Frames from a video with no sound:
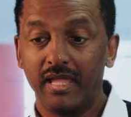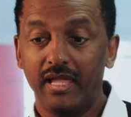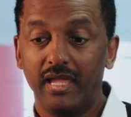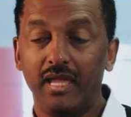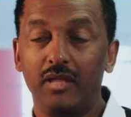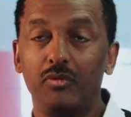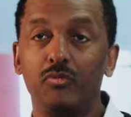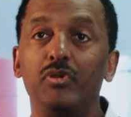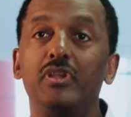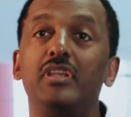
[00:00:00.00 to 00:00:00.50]

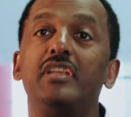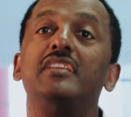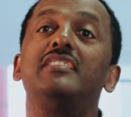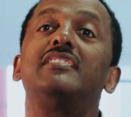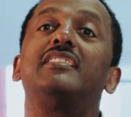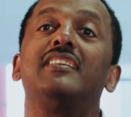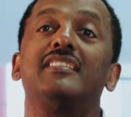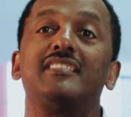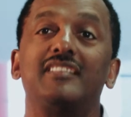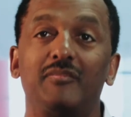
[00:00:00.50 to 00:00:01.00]
And we
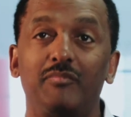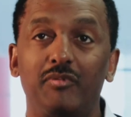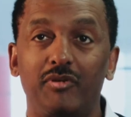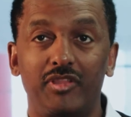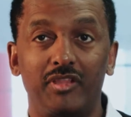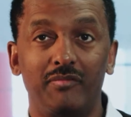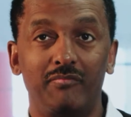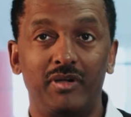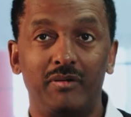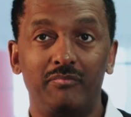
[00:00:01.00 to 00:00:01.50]
discuss
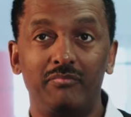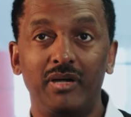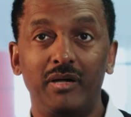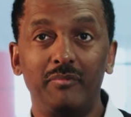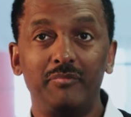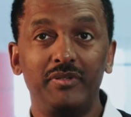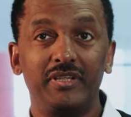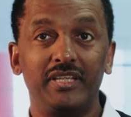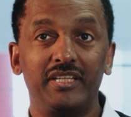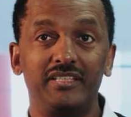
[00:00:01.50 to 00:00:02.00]
about the map.
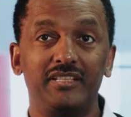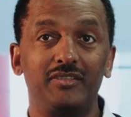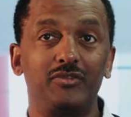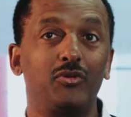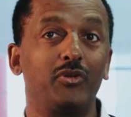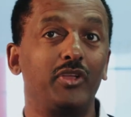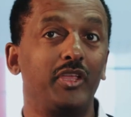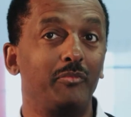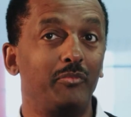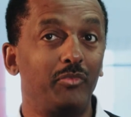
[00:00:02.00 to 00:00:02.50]
Mapping is a
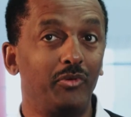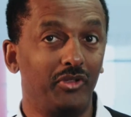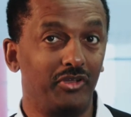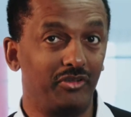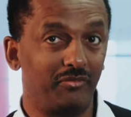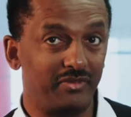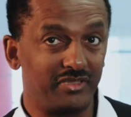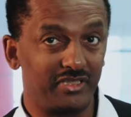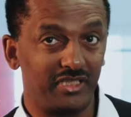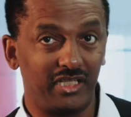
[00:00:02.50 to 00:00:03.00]
talking
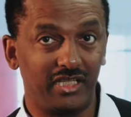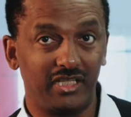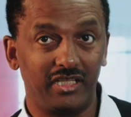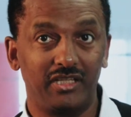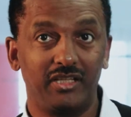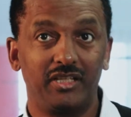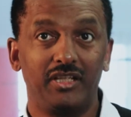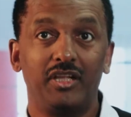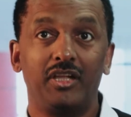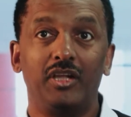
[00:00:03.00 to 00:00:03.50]
point, basically.
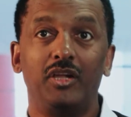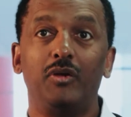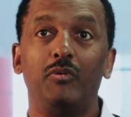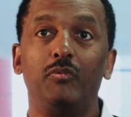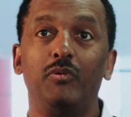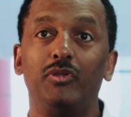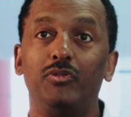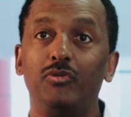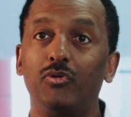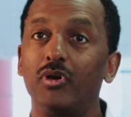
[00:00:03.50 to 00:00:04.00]

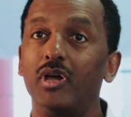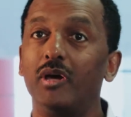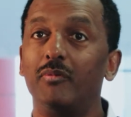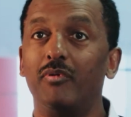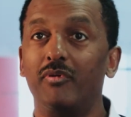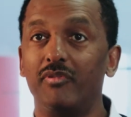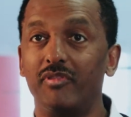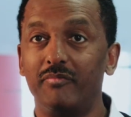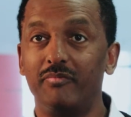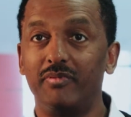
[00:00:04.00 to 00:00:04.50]
We talk
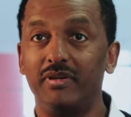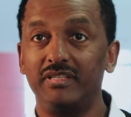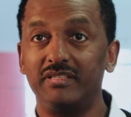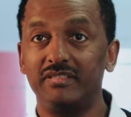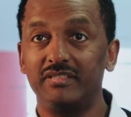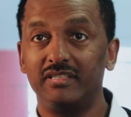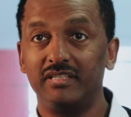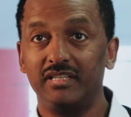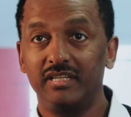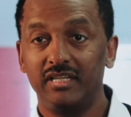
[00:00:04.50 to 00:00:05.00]
about the past.